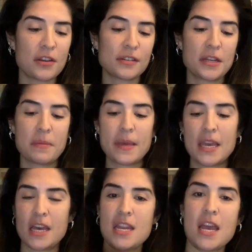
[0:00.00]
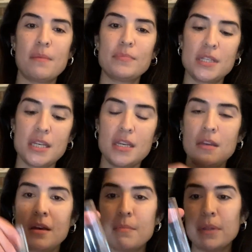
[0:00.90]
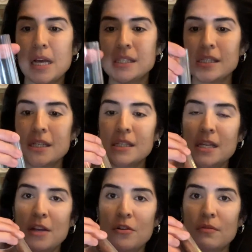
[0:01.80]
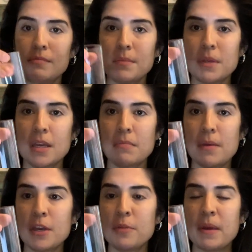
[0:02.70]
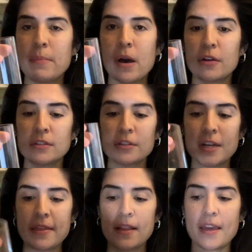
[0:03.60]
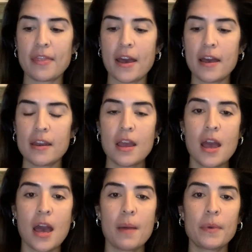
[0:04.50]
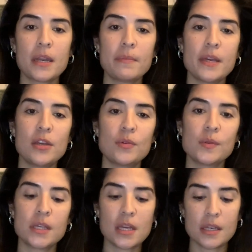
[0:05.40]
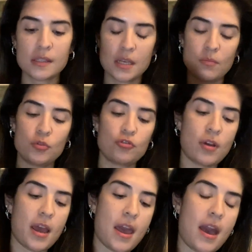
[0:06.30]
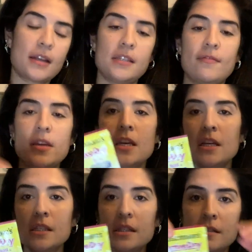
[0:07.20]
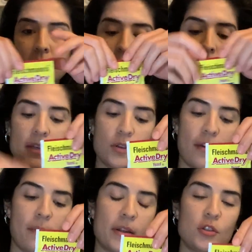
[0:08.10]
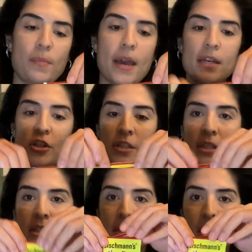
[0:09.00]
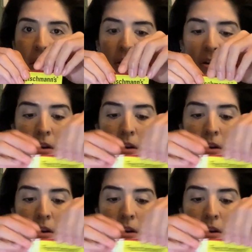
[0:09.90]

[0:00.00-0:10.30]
going to be an empty plastic container, something maybe it can be a bottle or anything like that. I'm going to be using some dry active yeast. Okay, so I have about 2 packages here,